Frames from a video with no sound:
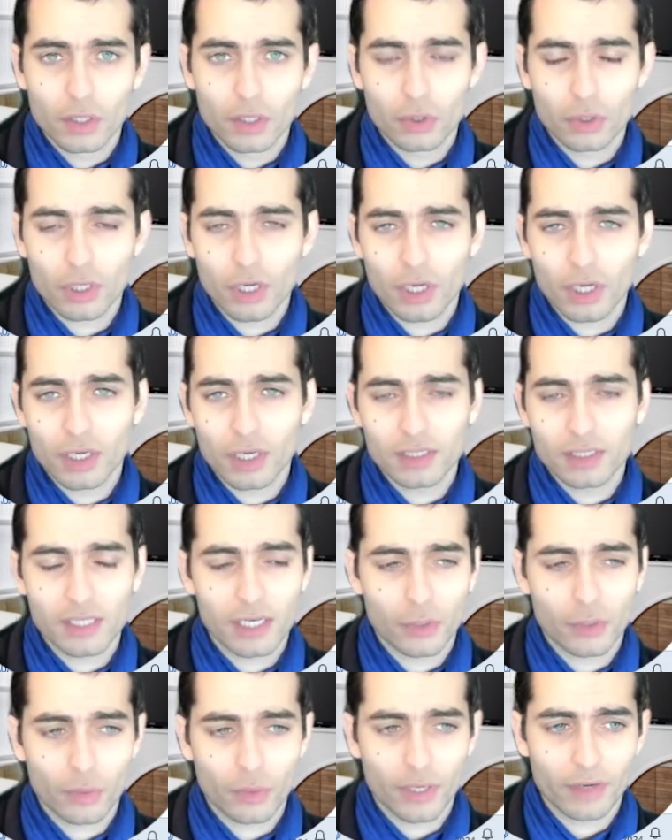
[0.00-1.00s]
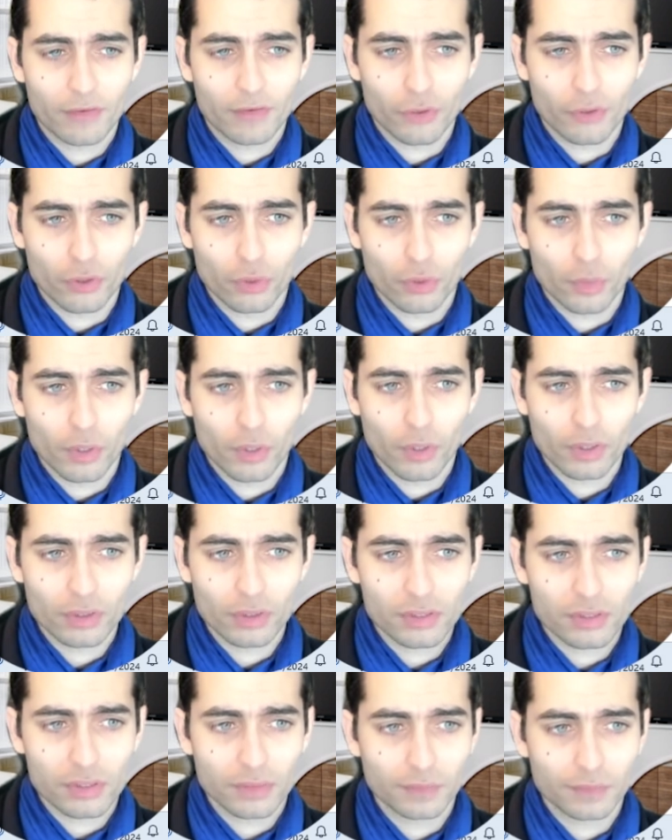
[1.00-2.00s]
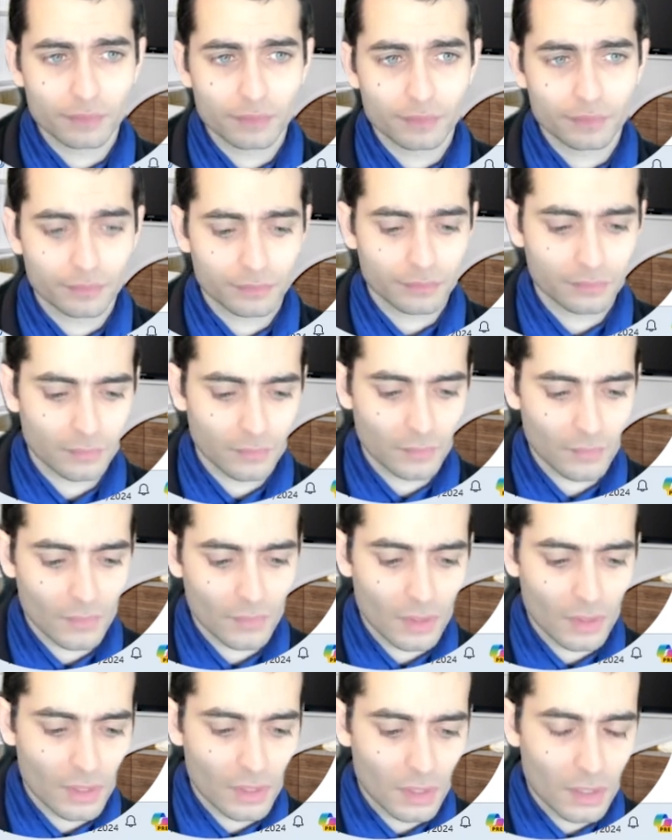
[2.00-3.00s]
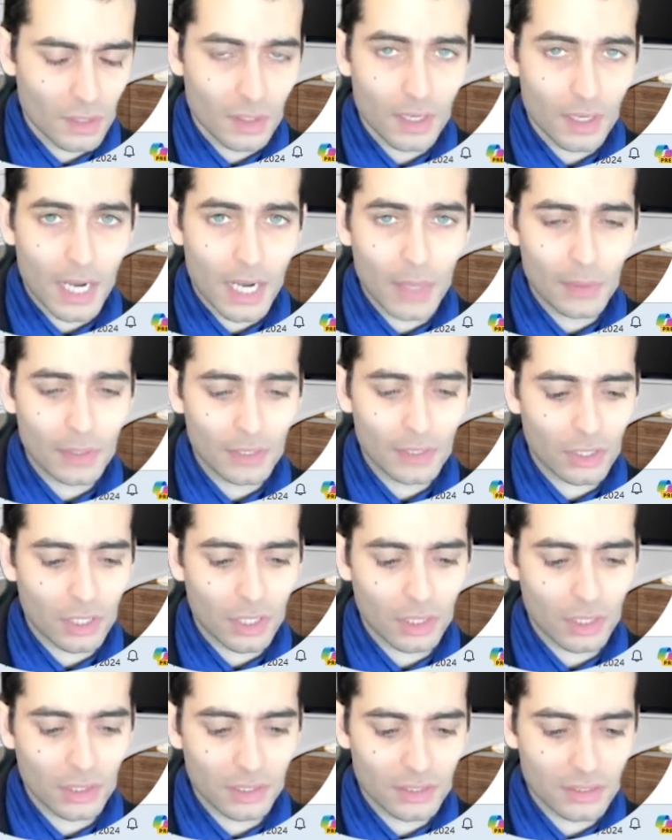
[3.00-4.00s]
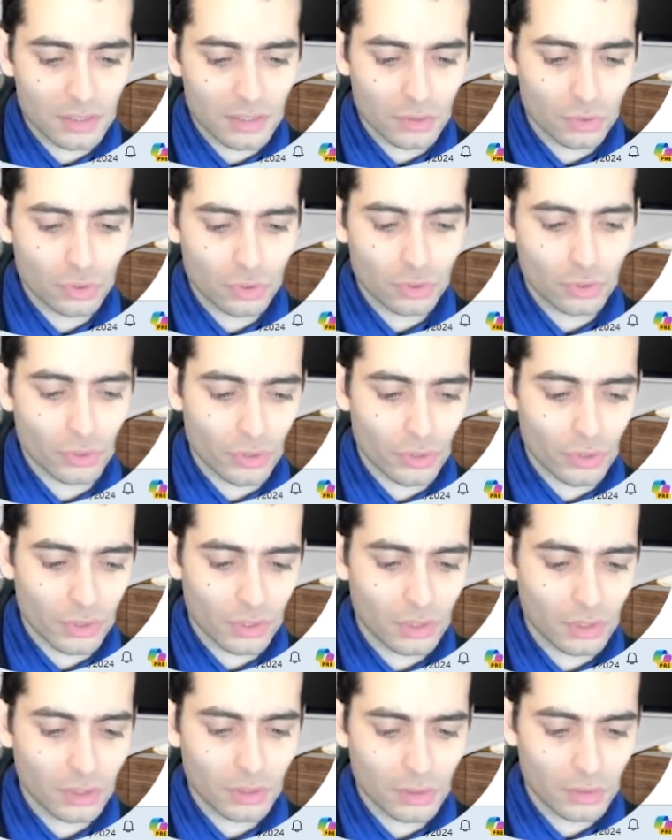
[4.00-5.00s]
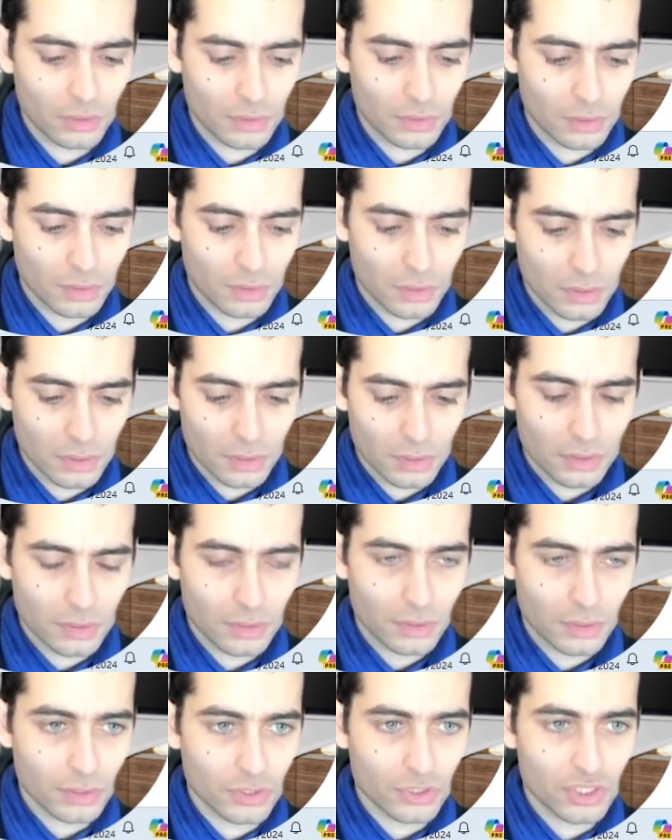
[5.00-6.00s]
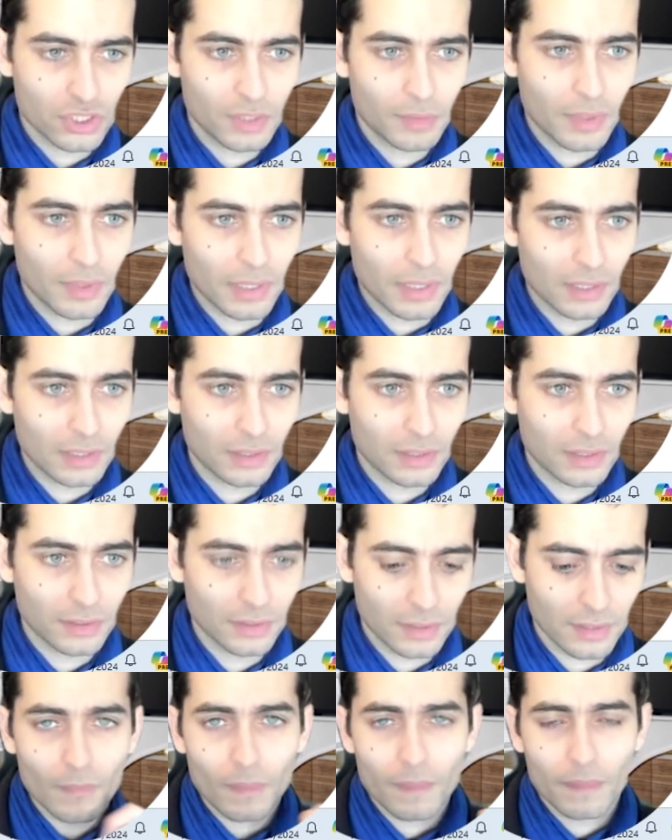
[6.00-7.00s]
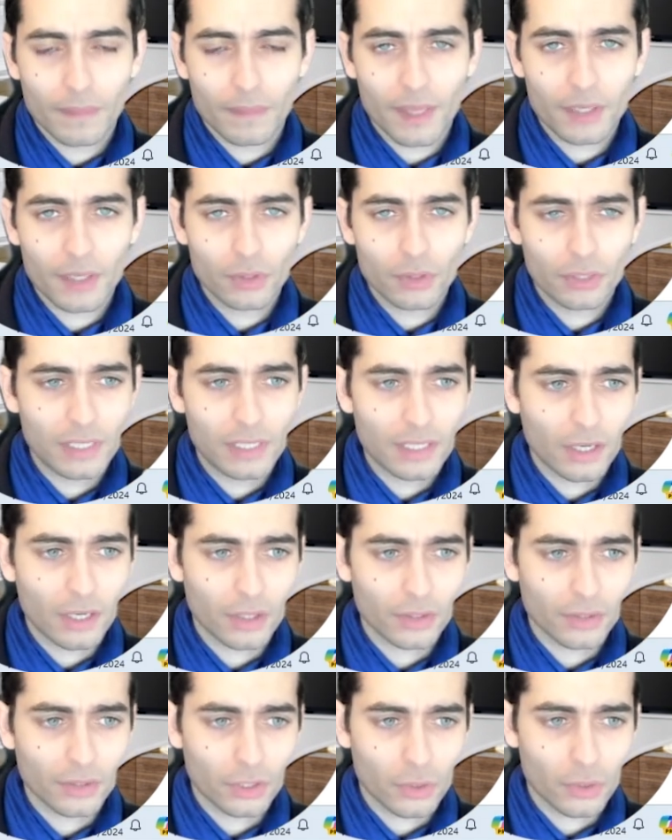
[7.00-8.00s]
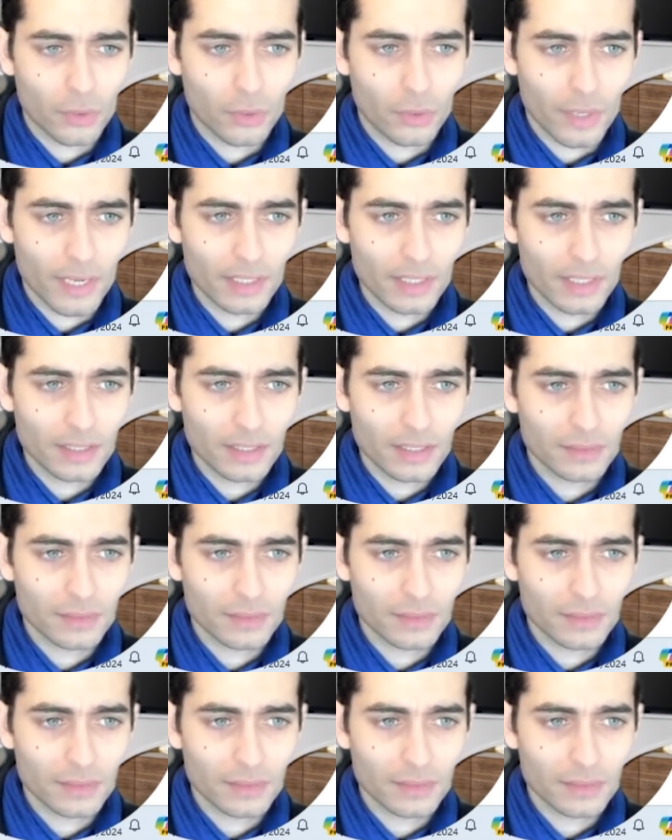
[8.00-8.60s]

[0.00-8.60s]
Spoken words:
You call it here whatever you want. I will call it Tutorial Gmail. Then you click on Create.